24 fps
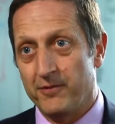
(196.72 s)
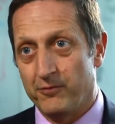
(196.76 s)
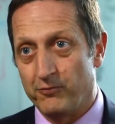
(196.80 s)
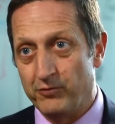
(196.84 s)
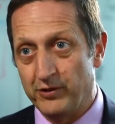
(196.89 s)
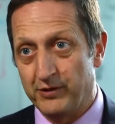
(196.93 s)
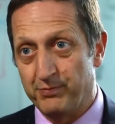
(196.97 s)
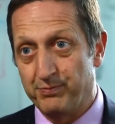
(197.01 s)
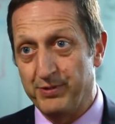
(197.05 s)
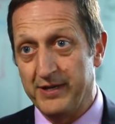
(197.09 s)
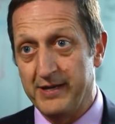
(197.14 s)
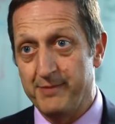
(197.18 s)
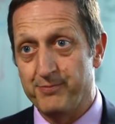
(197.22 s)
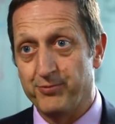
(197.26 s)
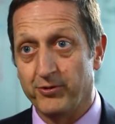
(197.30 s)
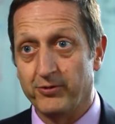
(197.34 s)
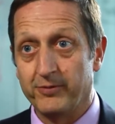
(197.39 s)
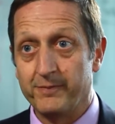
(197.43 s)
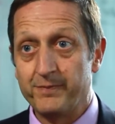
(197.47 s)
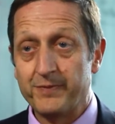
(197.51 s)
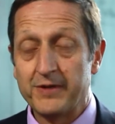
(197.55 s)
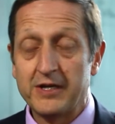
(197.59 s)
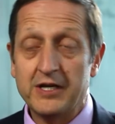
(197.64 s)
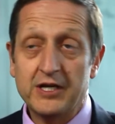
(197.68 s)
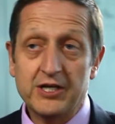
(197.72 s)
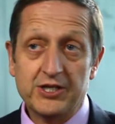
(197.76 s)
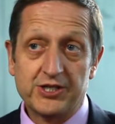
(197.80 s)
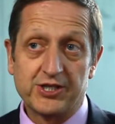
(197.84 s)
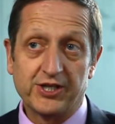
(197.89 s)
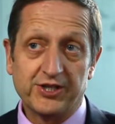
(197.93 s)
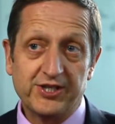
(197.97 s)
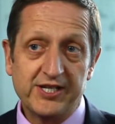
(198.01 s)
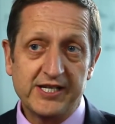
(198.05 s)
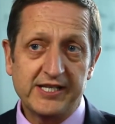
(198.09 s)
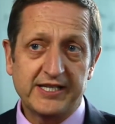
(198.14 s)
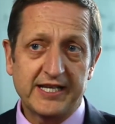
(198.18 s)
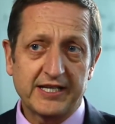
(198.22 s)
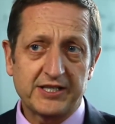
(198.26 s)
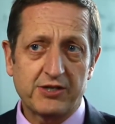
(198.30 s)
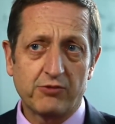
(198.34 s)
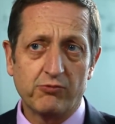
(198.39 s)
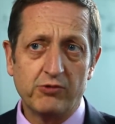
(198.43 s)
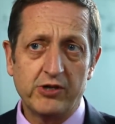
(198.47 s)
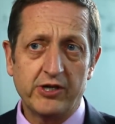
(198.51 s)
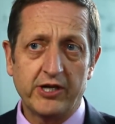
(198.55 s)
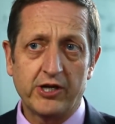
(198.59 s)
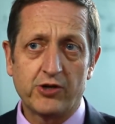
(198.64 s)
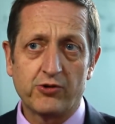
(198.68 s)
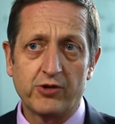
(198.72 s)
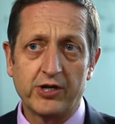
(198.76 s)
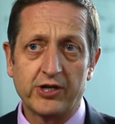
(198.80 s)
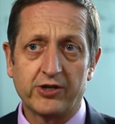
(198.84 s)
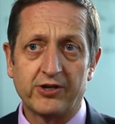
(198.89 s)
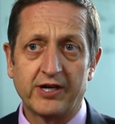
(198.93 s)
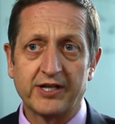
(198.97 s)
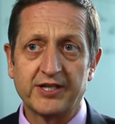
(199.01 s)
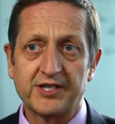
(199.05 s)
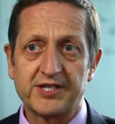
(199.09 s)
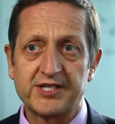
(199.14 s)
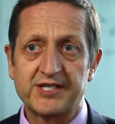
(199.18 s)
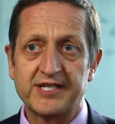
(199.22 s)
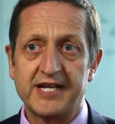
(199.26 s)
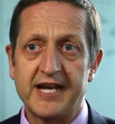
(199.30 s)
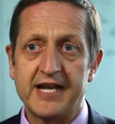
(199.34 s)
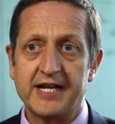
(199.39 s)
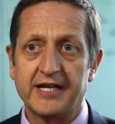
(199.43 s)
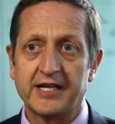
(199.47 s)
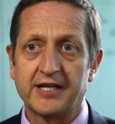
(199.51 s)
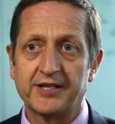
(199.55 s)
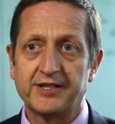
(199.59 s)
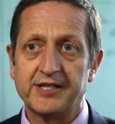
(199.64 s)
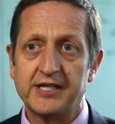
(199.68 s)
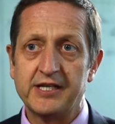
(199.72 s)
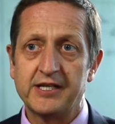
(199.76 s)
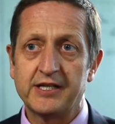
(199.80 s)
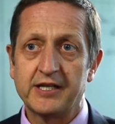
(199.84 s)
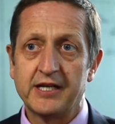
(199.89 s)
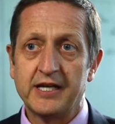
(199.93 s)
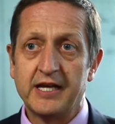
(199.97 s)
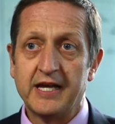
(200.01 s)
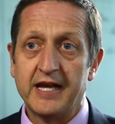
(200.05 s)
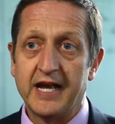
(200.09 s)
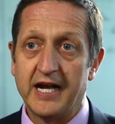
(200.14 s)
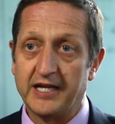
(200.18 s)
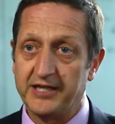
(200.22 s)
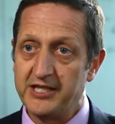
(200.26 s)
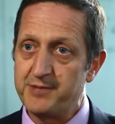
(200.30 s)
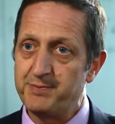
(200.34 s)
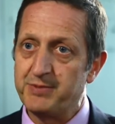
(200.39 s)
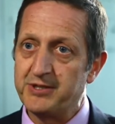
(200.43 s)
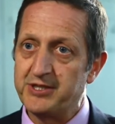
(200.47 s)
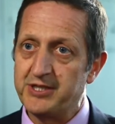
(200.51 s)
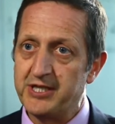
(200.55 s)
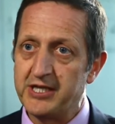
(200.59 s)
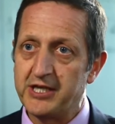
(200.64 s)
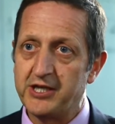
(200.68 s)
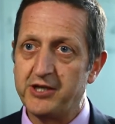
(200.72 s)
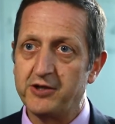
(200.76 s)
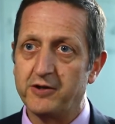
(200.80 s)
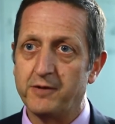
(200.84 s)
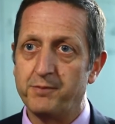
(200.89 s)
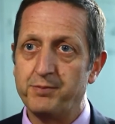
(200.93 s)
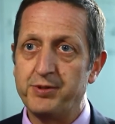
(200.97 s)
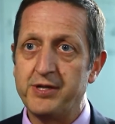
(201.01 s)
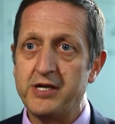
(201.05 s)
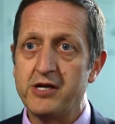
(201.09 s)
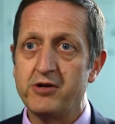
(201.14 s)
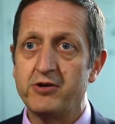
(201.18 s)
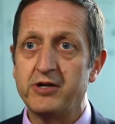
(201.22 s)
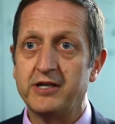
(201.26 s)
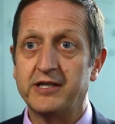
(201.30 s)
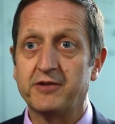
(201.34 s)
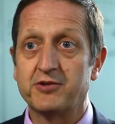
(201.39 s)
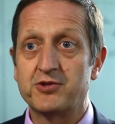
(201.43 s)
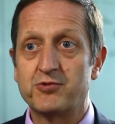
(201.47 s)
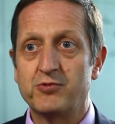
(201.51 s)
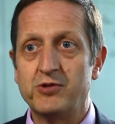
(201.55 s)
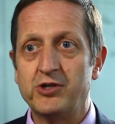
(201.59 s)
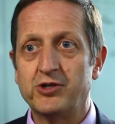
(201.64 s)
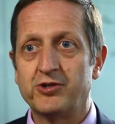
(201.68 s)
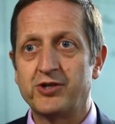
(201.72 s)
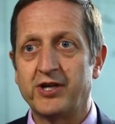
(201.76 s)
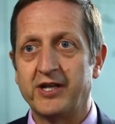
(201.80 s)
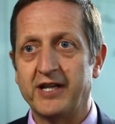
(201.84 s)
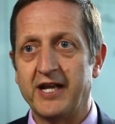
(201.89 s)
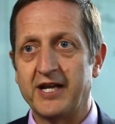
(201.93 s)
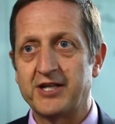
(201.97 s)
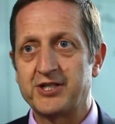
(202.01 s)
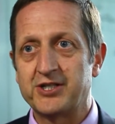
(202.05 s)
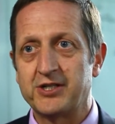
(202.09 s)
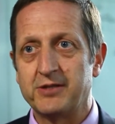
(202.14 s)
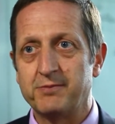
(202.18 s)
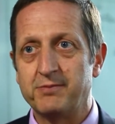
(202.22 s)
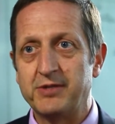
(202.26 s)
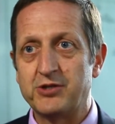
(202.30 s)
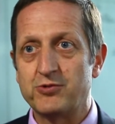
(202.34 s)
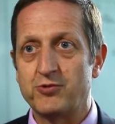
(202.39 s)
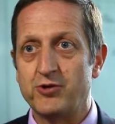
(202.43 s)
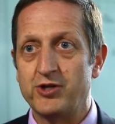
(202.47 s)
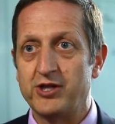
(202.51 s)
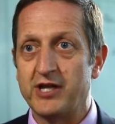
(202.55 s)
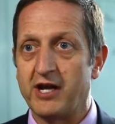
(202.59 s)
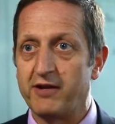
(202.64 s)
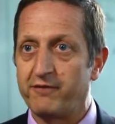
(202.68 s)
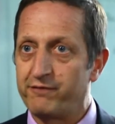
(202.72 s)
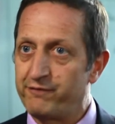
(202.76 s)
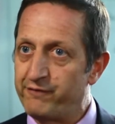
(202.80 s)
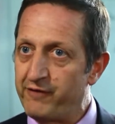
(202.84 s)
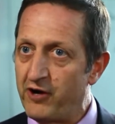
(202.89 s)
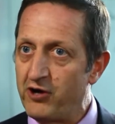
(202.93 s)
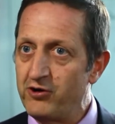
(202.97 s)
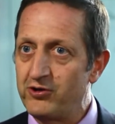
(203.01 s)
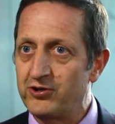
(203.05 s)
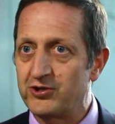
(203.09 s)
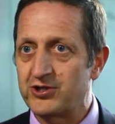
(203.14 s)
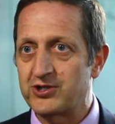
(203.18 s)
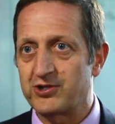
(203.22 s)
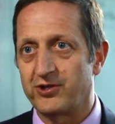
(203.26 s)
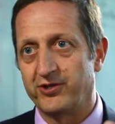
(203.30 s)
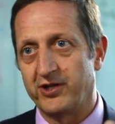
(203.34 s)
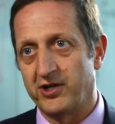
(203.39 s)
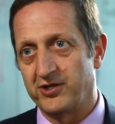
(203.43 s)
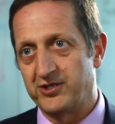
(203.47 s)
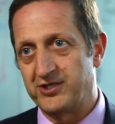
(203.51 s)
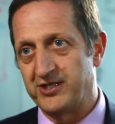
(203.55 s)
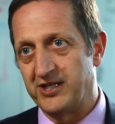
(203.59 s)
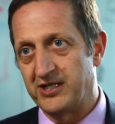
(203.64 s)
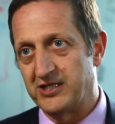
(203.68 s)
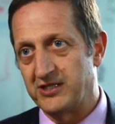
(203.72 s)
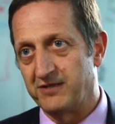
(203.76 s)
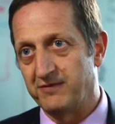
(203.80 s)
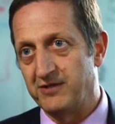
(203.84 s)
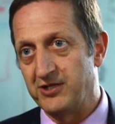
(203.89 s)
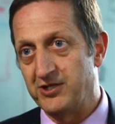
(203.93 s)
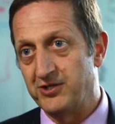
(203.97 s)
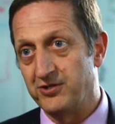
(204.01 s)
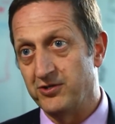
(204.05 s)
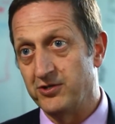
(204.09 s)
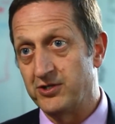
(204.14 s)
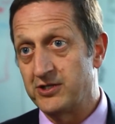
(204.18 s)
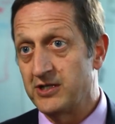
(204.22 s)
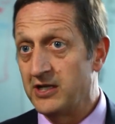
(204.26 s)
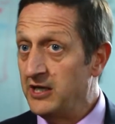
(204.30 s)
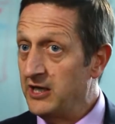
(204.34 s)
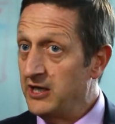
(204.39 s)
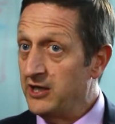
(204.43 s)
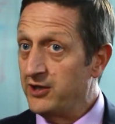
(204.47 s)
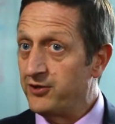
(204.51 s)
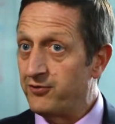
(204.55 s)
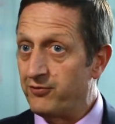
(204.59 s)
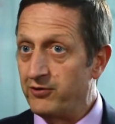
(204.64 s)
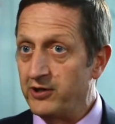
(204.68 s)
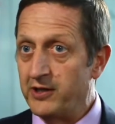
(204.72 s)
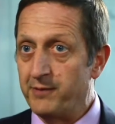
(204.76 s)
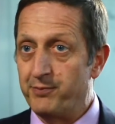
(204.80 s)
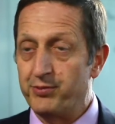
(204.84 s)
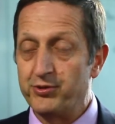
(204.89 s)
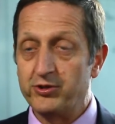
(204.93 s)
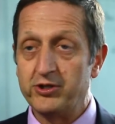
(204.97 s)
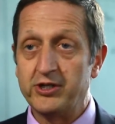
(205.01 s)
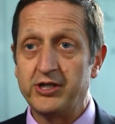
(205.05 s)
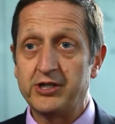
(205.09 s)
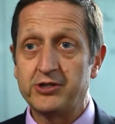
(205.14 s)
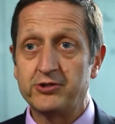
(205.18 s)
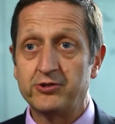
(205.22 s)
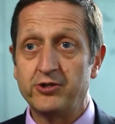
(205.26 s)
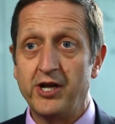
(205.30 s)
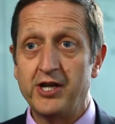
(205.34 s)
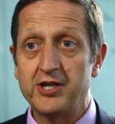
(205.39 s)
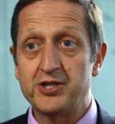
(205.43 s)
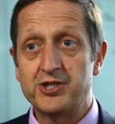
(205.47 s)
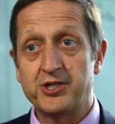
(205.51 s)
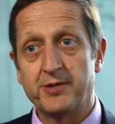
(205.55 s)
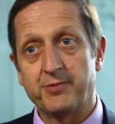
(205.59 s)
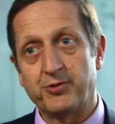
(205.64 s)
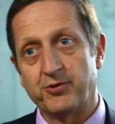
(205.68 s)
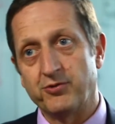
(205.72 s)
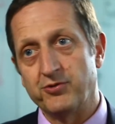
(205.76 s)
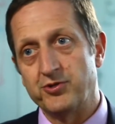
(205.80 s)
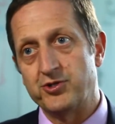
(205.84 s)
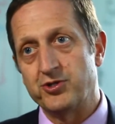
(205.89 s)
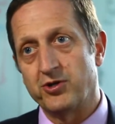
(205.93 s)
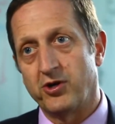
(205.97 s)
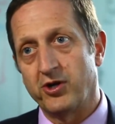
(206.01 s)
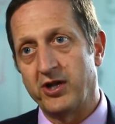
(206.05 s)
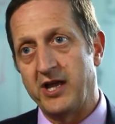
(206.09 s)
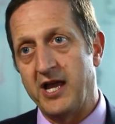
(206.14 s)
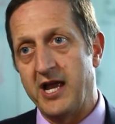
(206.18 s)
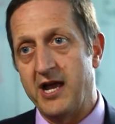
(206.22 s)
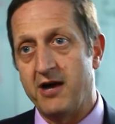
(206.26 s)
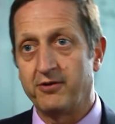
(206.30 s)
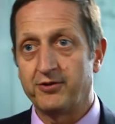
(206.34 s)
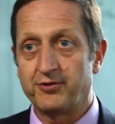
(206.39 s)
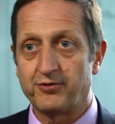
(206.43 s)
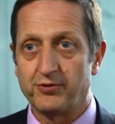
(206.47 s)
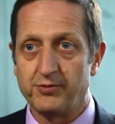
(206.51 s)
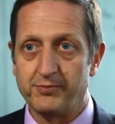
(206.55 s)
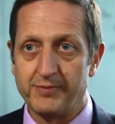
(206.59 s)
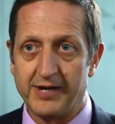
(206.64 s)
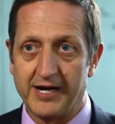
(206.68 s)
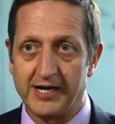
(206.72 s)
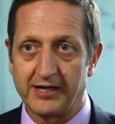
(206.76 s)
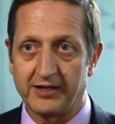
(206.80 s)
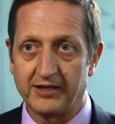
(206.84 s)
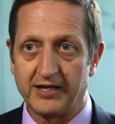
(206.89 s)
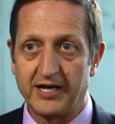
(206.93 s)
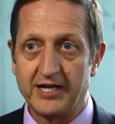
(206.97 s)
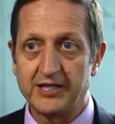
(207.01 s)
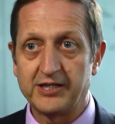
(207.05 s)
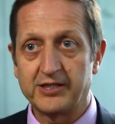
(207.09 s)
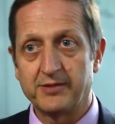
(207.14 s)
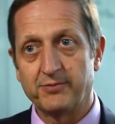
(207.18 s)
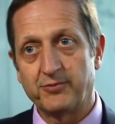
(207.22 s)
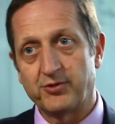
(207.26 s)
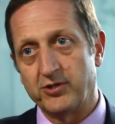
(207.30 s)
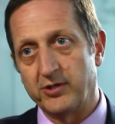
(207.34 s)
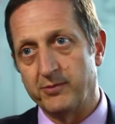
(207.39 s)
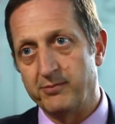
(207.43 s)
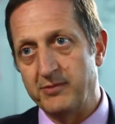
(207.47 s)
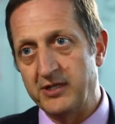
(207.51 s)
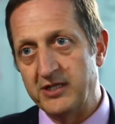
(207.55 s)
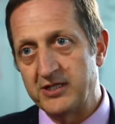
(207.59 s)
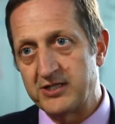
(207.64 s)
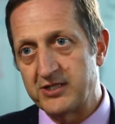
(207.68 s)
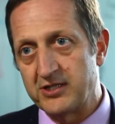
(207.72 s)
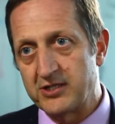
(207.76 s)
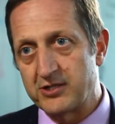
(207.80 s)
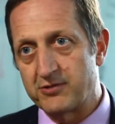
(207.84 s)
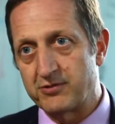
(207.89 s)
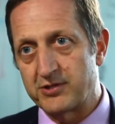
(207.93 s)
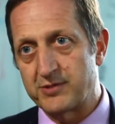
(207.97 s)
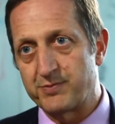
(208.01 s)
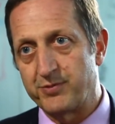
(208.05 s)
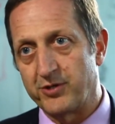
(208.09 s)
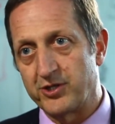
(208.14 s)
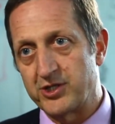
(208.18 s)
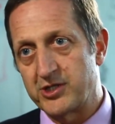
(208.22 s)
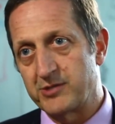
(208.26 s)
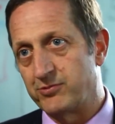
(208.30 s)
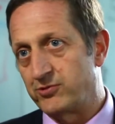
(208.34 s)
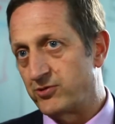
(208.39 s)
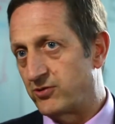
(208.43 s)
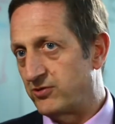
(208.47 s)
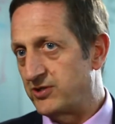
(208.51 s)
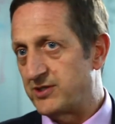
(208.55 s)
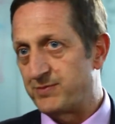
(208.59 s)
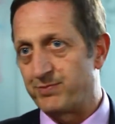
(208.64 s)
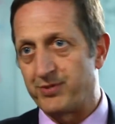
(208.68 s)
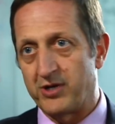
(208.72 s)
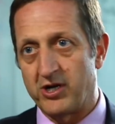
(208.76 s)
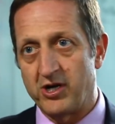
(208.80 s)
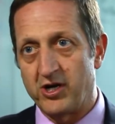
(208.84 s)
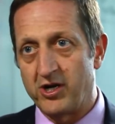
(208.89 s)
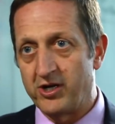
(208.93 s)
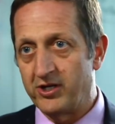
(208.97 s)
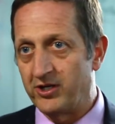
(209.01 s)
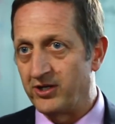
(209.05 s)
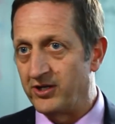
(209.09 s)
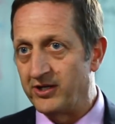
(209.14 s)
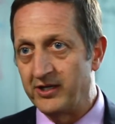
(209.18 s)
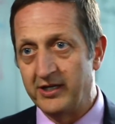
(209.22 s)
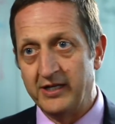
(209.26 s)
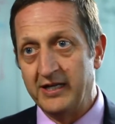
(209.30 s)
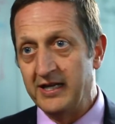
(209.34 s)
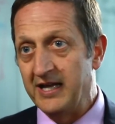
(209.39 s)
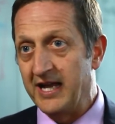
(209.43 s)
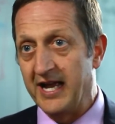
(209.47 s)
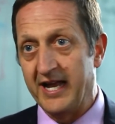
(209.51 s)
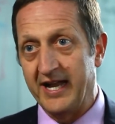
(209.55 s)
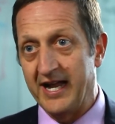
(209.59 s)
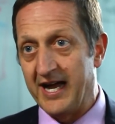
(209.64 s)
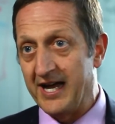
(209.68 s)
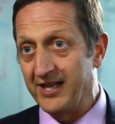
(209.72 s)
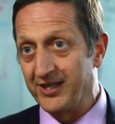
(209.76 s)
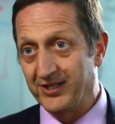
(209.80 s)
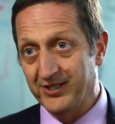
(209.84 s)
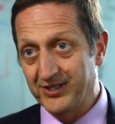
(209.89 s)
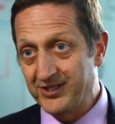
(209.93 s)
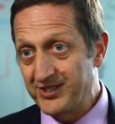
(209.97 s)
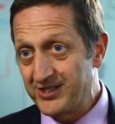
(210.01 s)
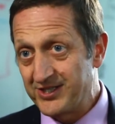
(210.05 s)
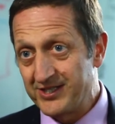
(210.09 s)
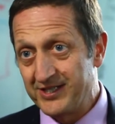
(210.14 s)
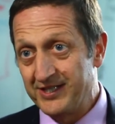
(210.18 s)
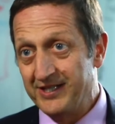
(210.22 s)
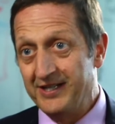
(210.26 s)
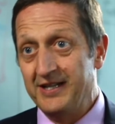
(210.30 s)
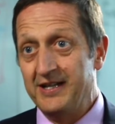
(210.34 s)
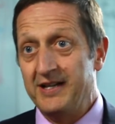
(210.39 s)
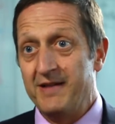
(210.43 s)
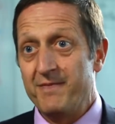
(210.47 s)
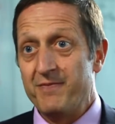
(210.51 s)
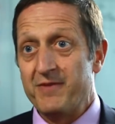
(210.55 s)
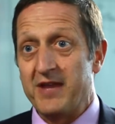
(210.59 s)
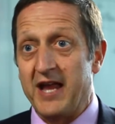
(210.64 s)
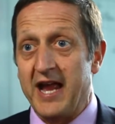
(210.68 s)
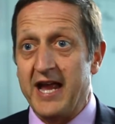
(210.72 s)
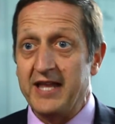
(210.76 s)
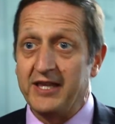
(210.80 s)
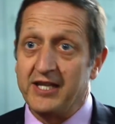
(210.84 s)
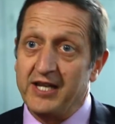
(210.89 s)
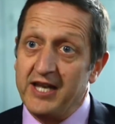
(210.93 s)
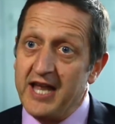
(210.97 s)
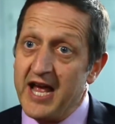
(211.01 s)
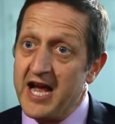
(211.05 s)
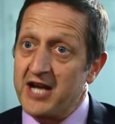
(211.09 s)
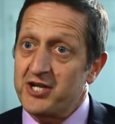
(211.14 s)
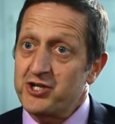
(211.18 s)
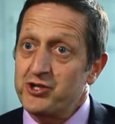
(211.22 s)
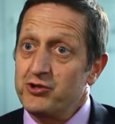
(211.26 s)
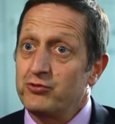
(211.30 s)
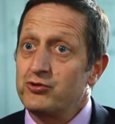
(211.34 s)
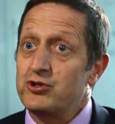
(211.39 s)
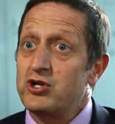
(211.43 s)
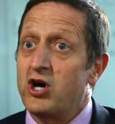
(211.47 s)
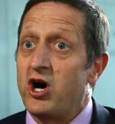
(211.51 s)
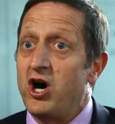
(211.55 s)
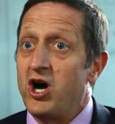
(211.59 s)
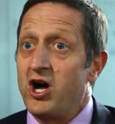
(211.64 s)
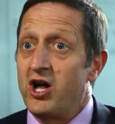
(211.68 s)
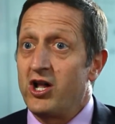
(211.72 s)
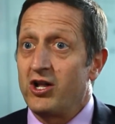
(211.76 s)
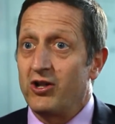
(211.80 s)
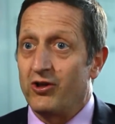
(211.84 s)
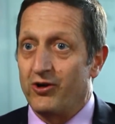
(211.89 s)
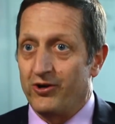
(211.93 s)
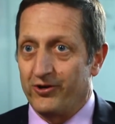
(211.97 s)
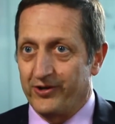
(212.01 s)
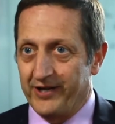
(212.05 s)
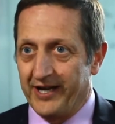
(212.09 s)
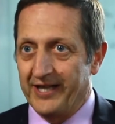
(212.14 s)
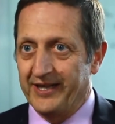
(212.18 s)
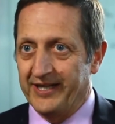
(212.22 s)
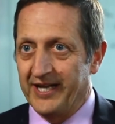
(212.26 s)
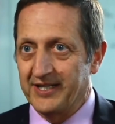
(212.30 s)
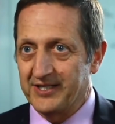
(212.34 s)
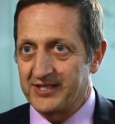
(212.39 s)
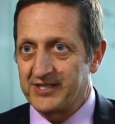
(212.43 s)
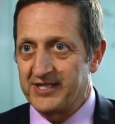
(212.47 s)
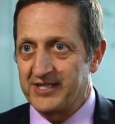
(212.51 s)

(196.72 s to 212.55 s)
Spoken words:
with people. So I think that's a really critical understanding, and I think at this particular period there was real connection between that focus on those sets of issues through the political leadership, through John Howard, through Mark Latham, through the ministers responsible, Chris Pine and others, and the national dialogue at that